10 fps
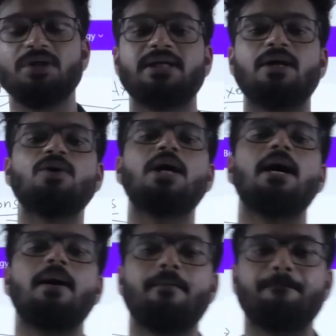Now,
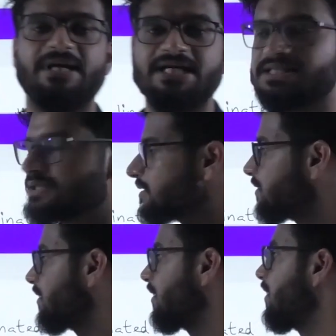based
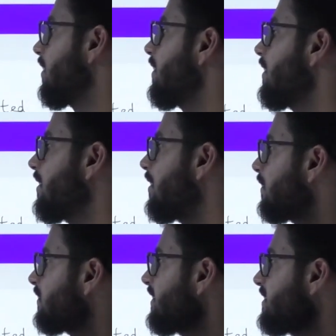
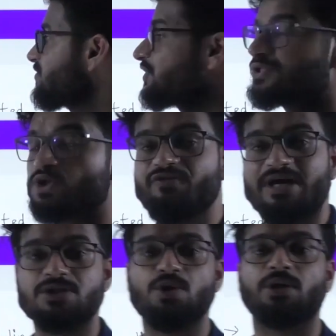on the structure of
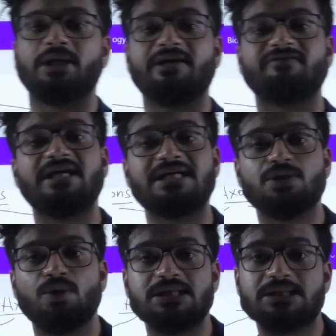axon, if the
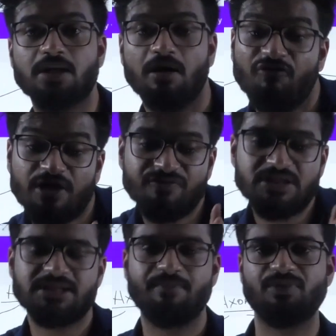axon is covered
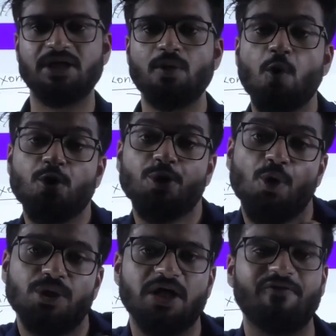with something or
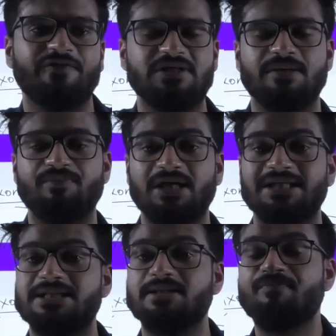not covered with something,
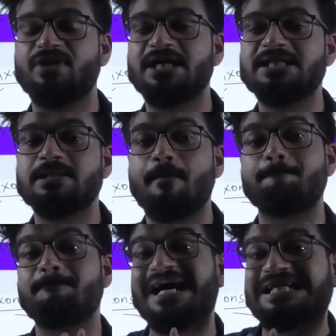that something is
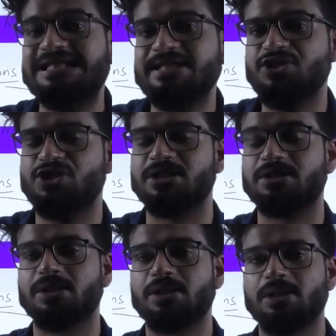myelin sheath.